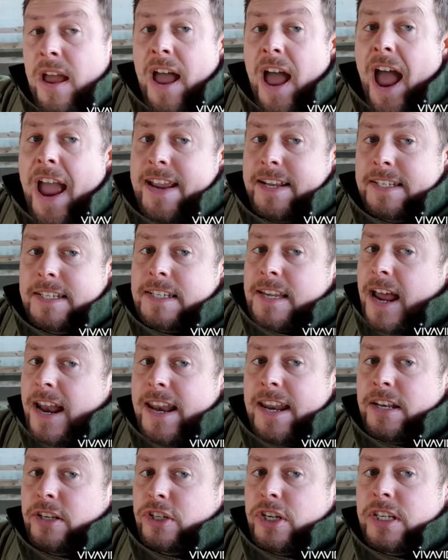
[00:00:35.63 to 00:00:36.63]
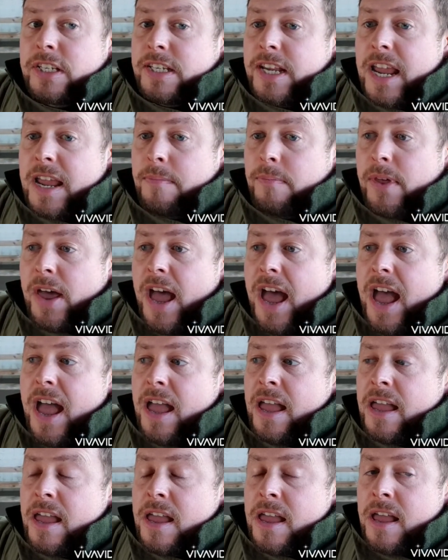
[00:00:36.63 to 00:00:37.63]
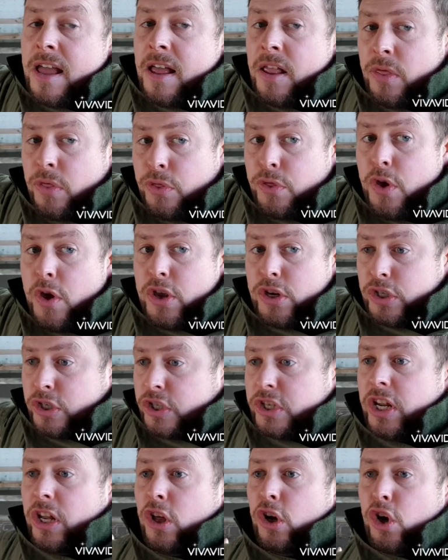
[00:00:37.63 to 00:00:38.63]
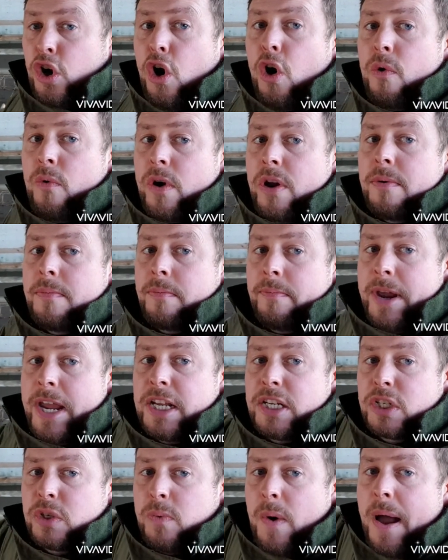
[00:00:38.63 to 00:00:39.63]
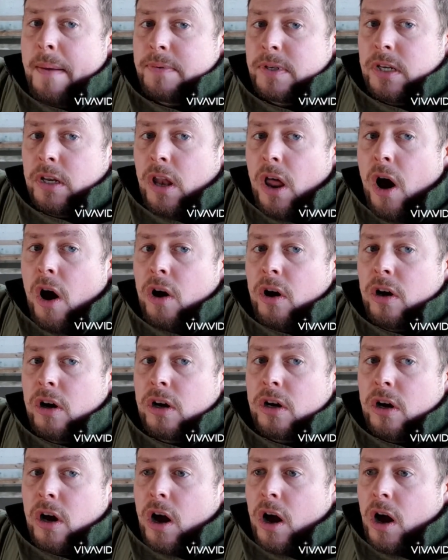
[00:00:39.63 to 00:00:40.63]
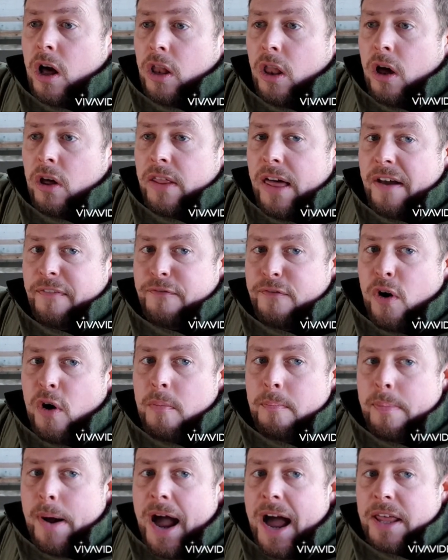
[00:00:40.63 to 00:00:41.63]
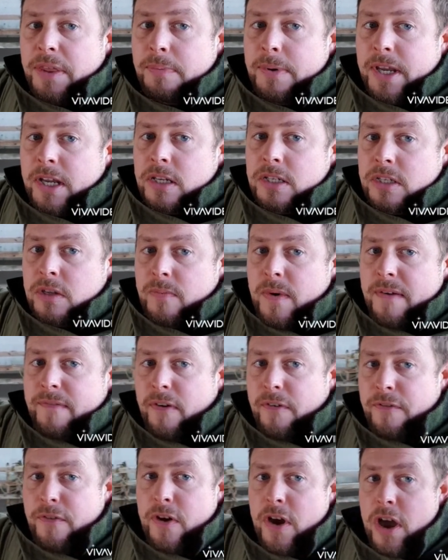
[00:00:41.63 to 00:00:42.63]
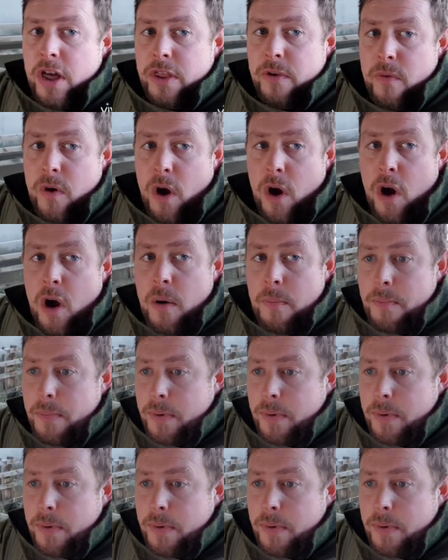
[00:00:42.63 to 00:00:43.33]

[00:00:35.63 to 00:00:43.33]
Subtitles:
8 to 10 inches deep there's still a current being swept along that footpath because the river further up